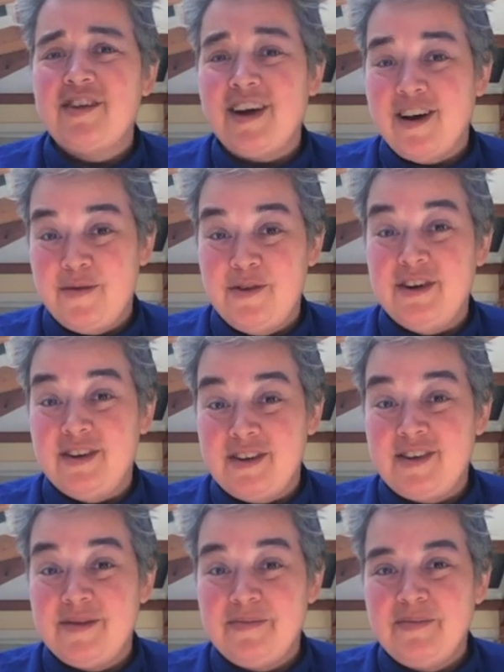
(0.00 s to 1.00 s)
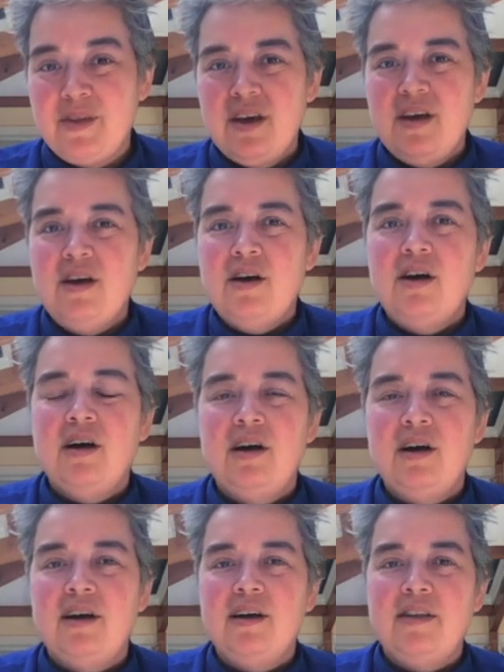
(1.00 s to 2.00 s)
covenant
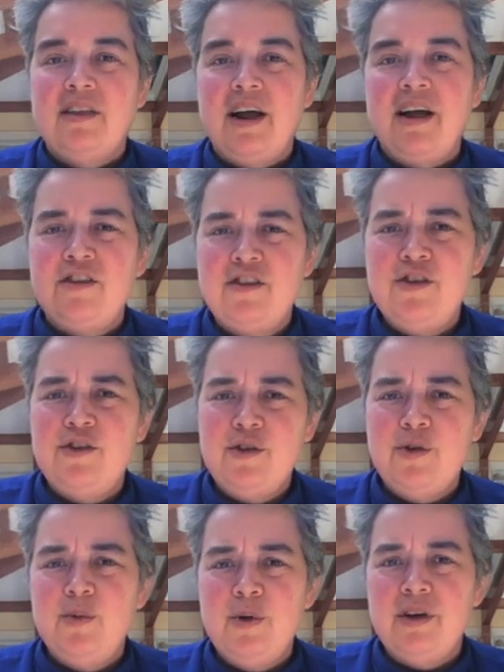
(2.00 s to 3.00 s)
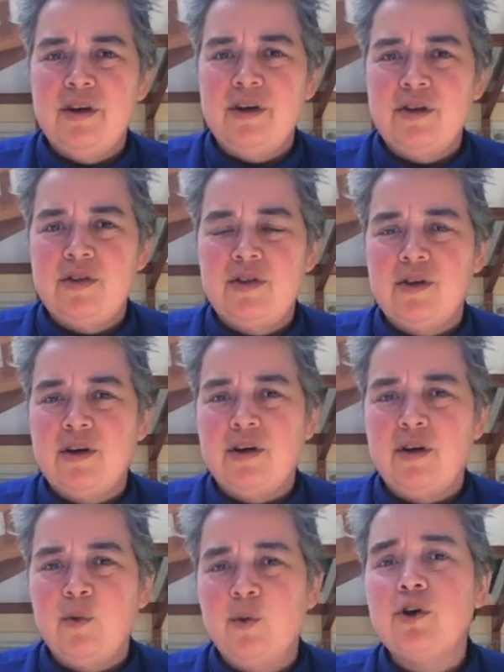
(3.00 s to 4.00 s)
that has to do with
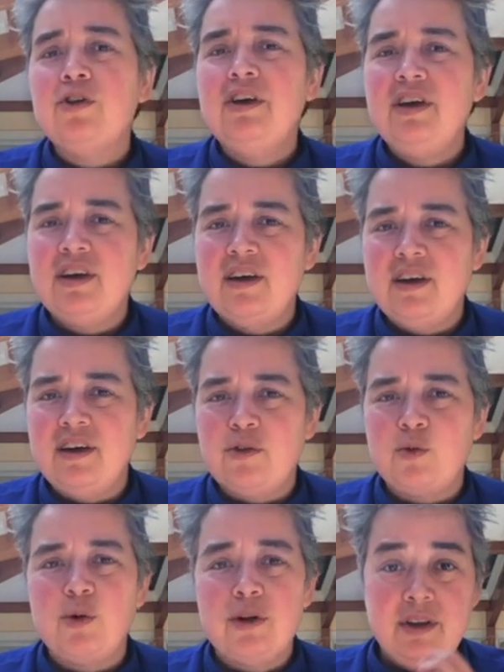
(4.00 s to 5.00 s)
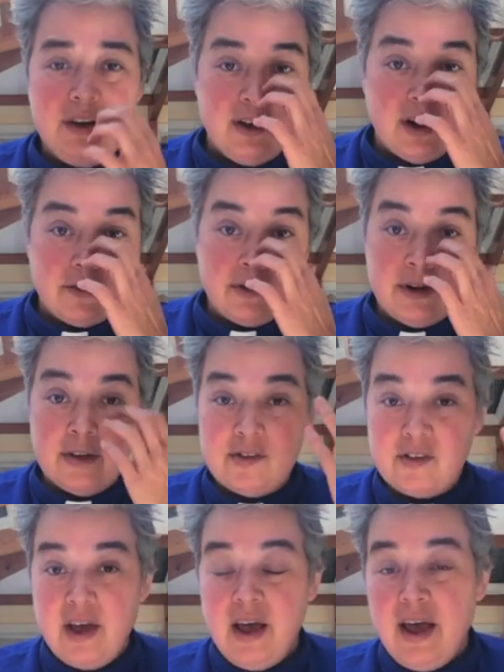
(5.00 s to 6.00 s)
worldly kings, worldly
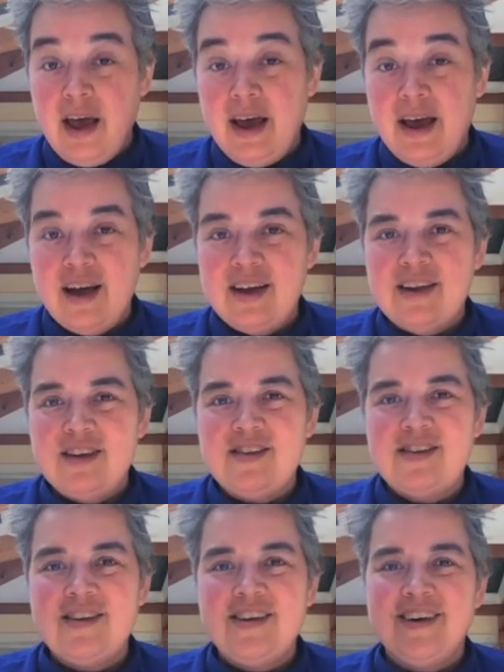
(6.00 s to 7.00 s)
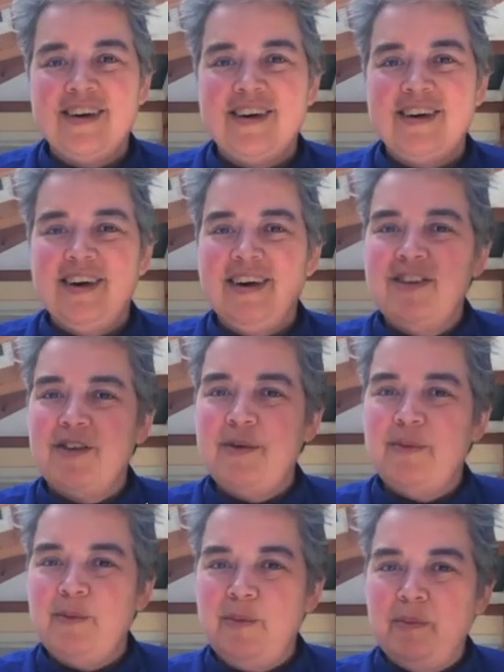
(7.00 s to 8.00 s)
governance, and
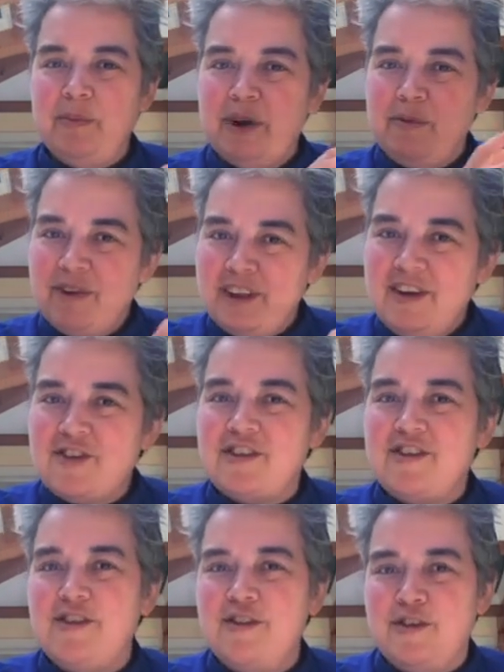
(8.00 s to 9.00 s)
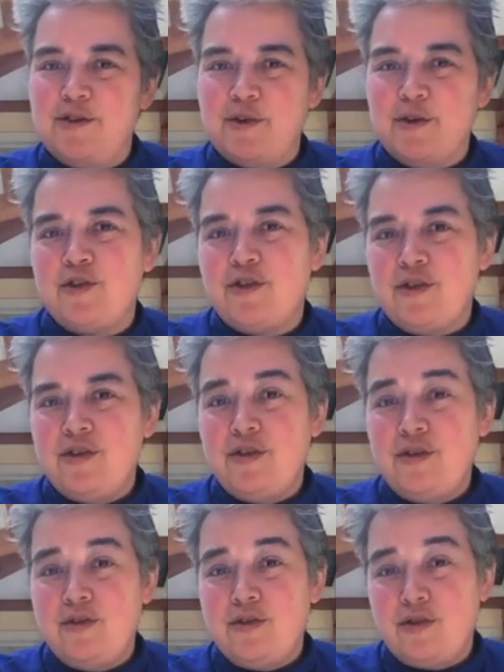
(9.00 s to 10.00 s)
so. But I'm really interested in these first
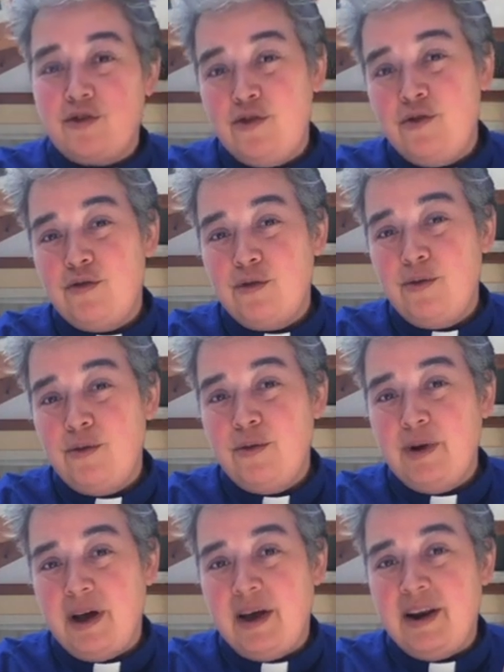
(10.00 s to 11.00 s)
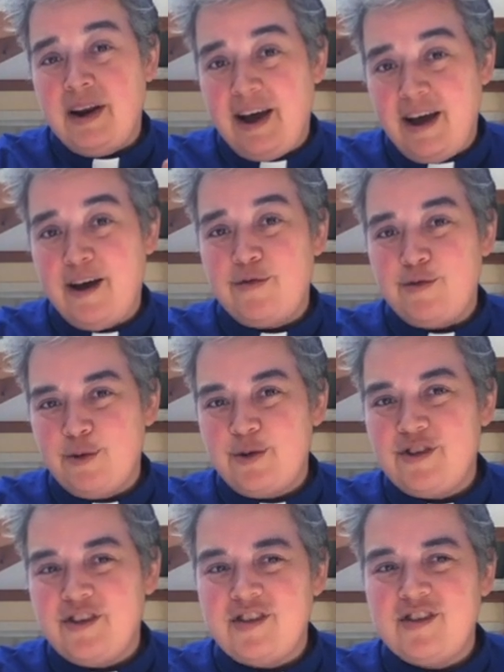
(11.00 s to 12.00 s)
2.5
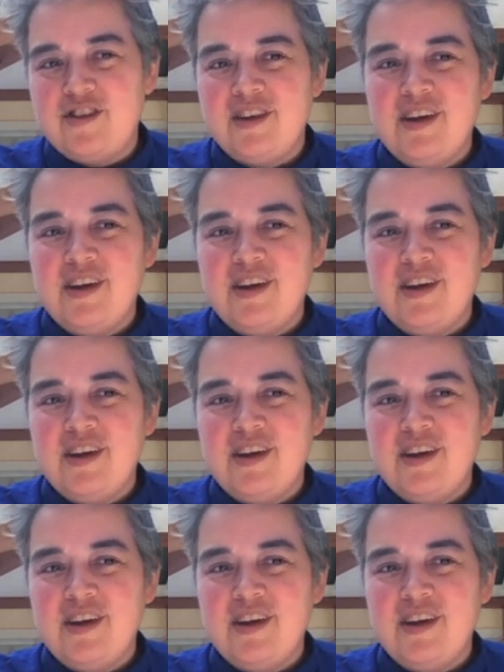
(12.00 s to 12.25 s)
verses